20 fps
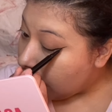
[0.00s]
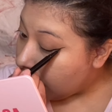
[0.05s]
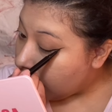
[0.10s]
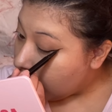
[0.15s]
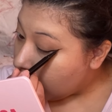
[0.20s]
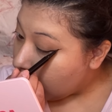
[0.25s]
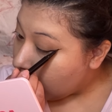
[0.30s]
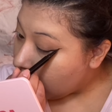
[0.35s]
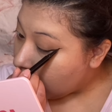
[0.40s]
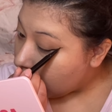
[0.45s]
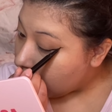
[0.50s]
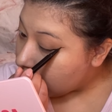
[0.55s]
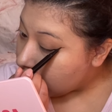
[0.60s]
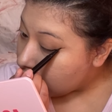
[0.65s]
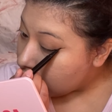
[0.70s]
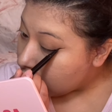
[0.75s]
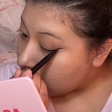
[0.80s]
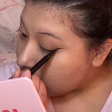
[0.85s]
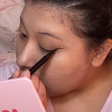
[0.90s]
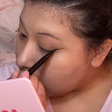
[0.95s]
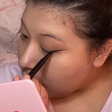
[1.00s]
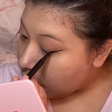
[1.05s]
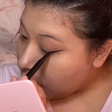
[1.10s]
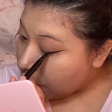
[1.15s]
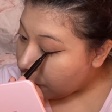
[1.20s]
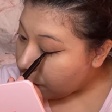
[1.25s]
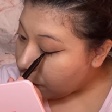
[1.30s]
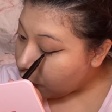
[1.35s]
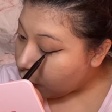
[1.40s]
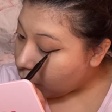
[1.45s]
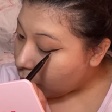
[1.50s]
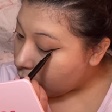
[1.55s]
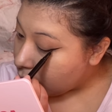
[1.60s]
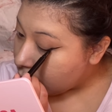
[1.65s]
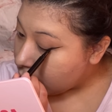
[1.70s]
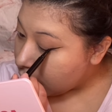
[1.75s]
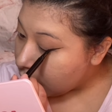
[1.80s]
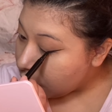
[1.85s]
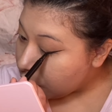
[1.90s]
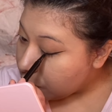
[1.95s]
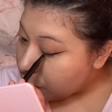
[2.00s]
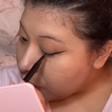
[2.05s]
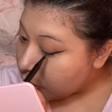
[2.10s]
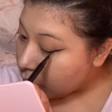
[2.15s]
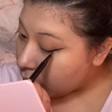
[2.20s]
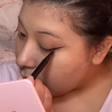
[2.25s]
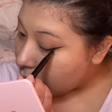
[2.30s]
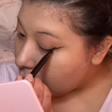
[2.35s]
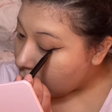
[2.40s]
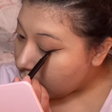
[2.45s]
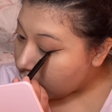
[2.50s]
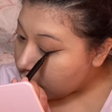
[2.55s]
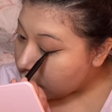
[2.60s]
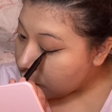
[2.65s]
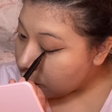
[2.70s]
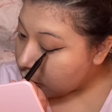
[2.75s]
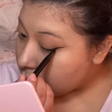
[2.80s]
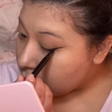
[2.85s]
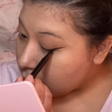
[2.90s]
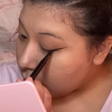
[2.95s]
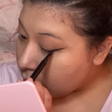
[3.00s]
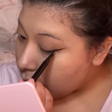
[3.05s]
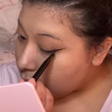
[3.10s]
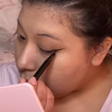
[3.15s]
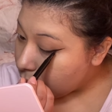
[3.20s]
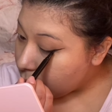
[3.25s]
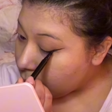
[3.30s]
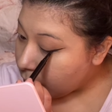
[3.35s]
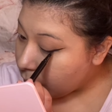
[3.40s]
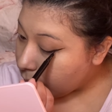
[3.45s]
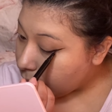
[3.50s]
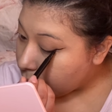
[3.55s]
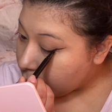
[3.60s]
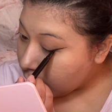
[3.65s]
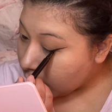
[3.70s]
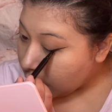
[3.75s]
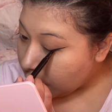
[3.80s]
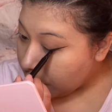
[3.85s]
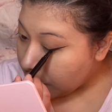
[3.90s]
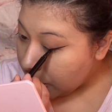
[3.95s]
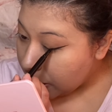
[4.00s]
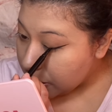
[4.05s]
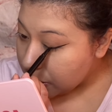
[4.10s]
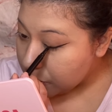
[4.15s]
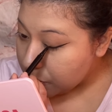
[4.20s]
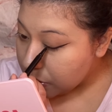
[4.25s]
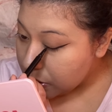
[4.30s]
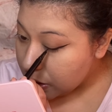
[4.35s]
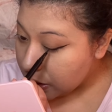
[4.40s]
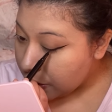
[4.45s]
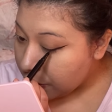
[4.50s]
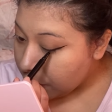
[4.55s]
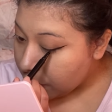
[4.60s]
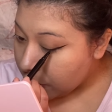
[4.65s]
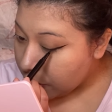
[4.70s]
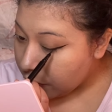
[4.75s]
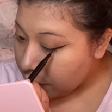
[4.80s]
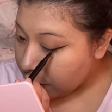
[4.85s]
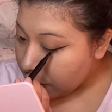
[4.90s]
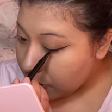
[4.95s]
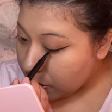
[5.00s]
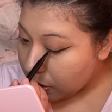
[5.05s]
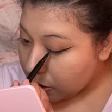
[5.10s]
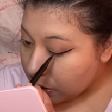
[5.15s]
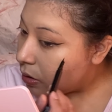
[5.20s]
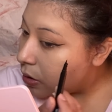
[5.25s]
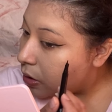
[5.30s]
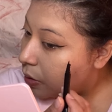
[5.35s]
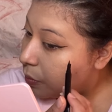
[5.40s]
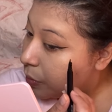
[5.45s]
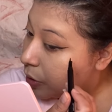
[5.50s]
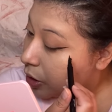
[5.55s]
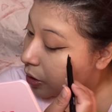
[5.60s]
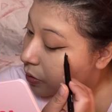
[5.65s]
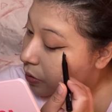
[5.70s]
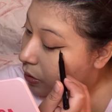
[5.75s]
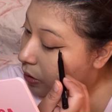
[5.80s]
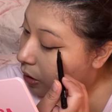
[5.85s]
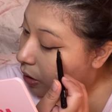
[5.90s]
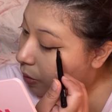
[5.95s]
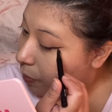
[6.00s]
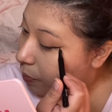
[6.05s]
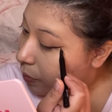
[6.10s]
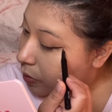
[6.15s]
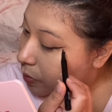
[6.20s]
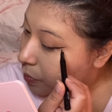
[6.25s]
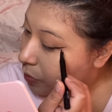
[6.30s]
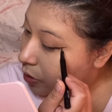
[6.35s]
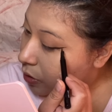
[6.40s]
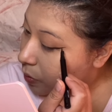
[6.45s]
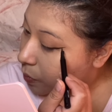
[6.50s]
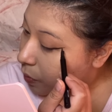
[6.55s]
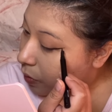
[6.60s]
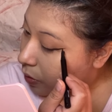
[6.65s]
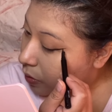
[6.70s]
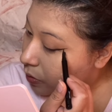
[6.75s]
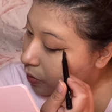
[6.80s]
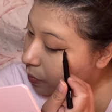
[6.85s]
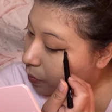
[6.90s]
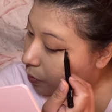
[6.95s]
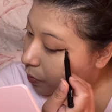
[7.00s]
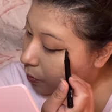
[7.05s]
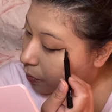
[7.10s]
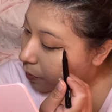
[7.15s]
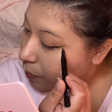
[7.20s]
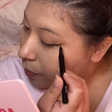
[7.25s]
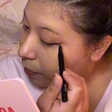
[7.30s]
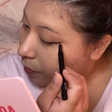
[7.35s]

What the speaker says: And then I just never wanted to use it again. But I do want to get rid of it. So I'm going to use it up as much as possible.